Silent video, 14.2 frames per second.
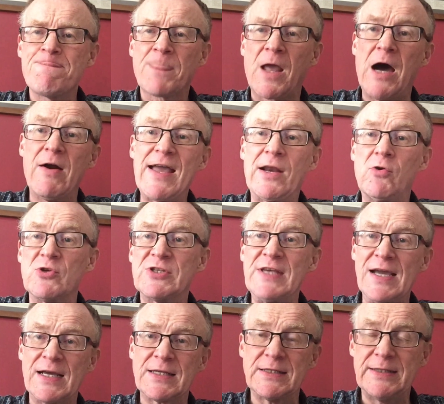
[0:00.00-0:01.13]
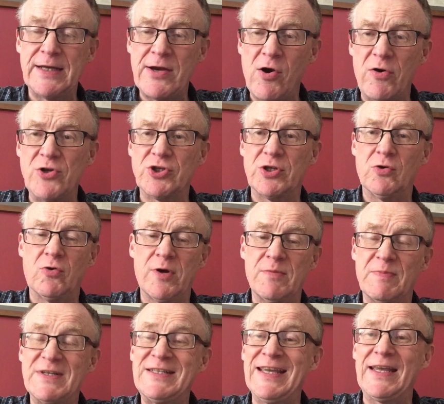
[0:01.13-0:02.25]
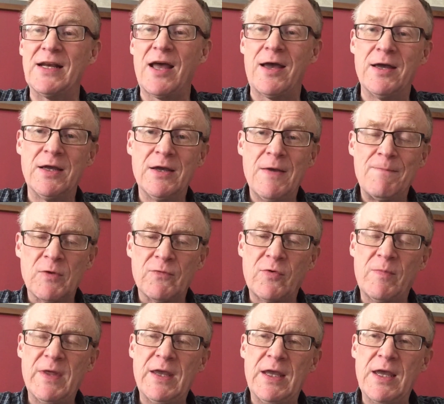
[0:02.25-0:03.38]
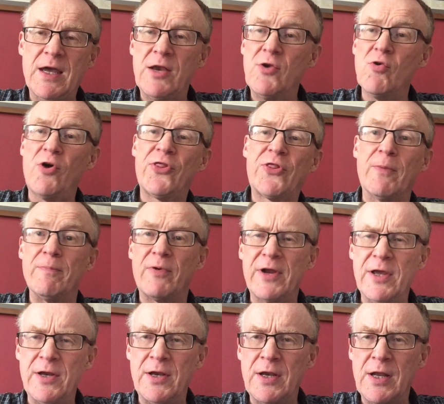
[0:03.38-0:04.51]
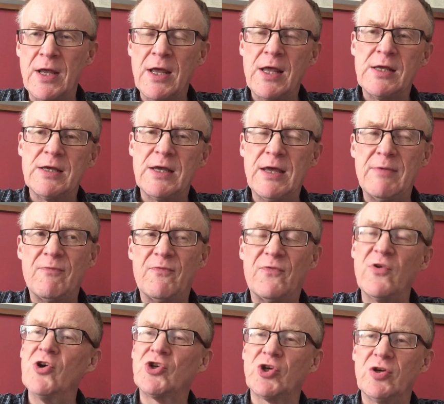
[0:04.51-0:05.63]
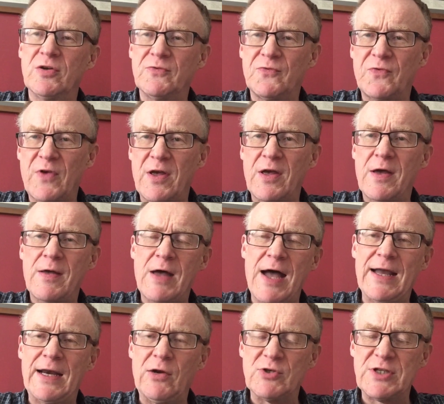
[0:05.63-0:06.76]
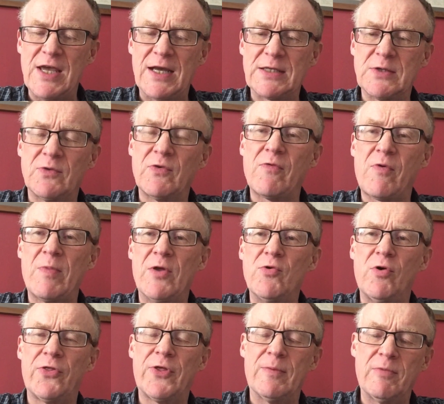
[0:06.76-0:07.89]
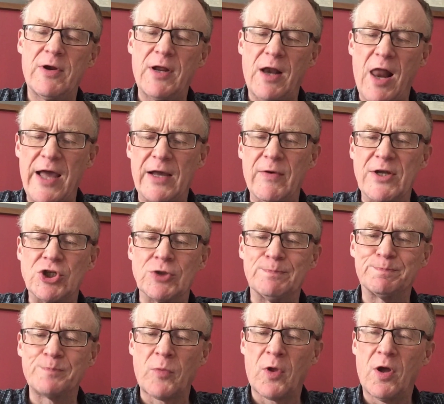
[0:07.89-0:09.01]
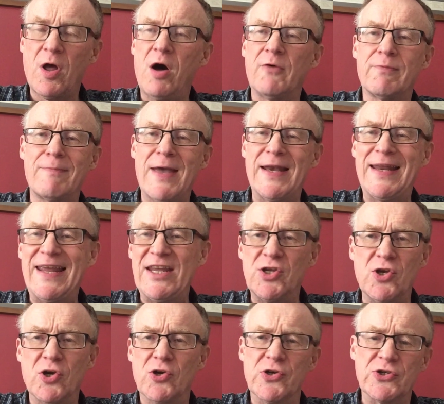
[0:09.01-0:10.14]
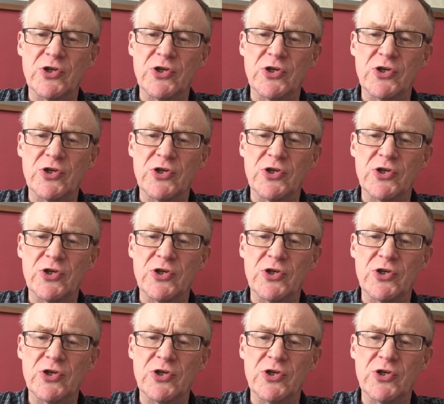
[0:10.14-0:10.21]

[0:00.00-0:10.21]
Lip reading: are Anglo-Saxon in origin, or in particular from the Northumbrian version of Anglo-Saxon, from the Northumbrian language of many years